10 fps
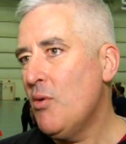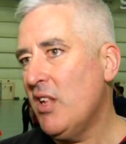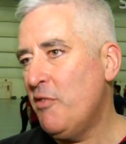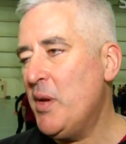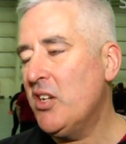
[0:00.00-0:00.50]

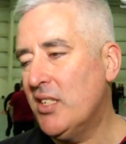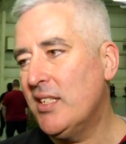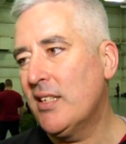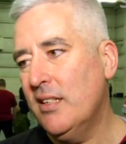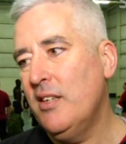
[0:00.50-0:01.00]
Well, I've been on
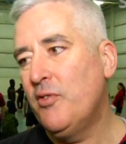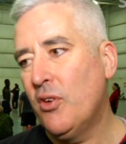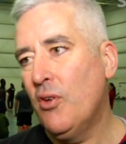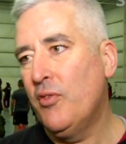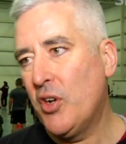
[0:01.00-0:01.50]
sick leave
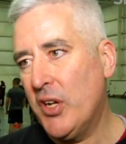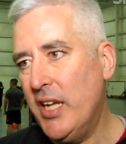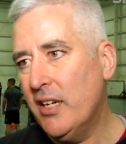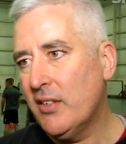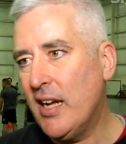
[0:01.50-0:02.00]
for over a
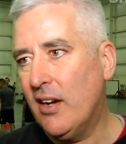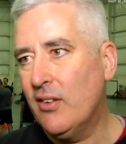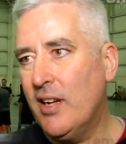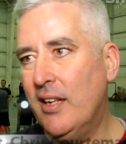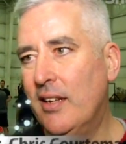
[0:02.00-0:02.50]
year
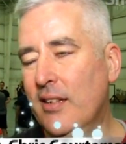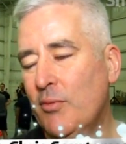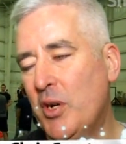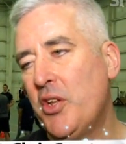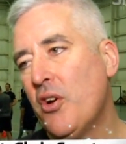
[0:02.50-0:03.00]
now.
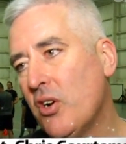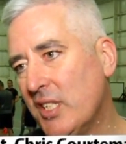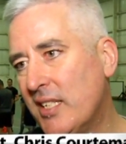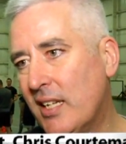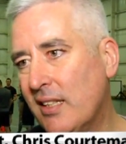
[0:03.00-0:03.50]
And when you're
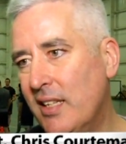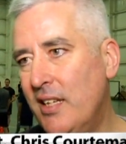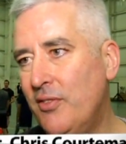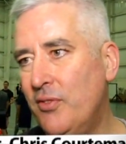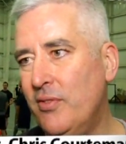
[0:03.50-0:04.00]
on sick
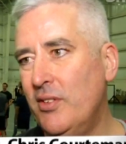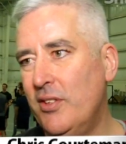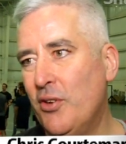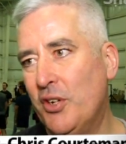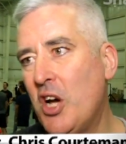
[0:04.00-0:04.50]
leave,
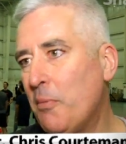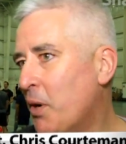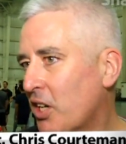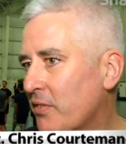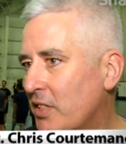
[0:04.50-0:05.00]
you're not
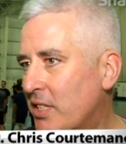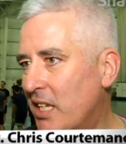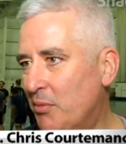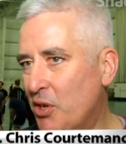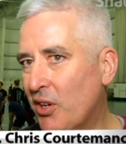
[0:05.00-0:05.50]
part of the
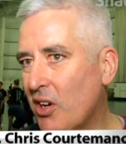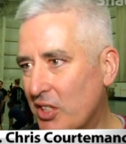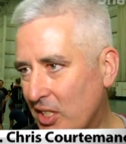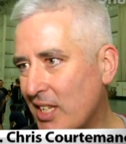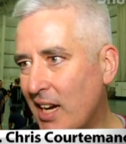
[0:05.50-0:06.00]
team, you're
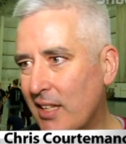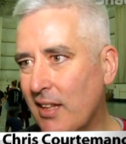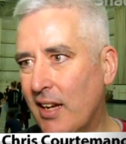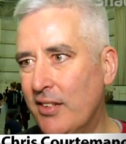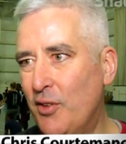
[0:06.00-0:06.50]
on the
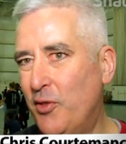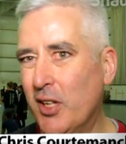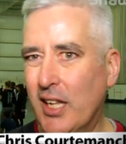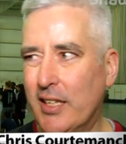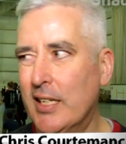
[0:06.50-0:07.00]
sideline. You
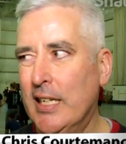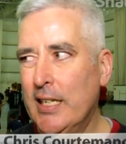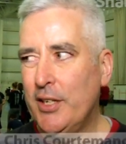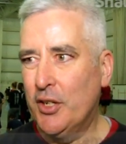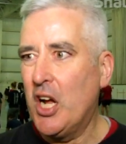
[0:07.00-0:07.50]
feel like
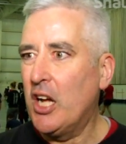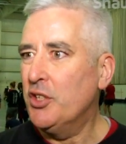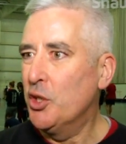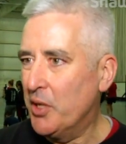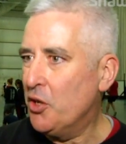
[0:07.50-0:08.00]
you're
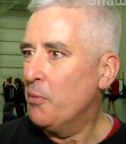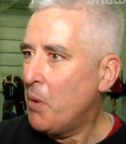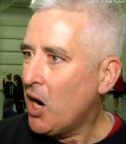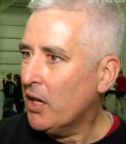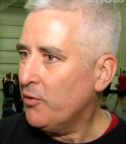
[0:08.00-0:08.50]
not doing your
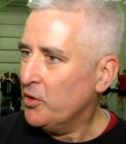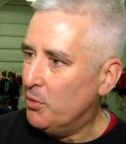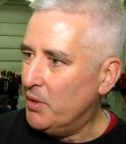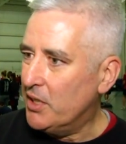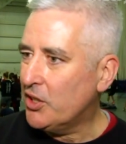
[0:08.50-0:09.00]
part for
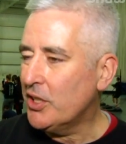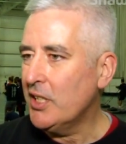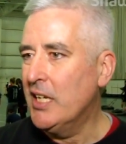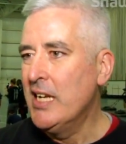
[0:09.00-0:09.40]
the mission.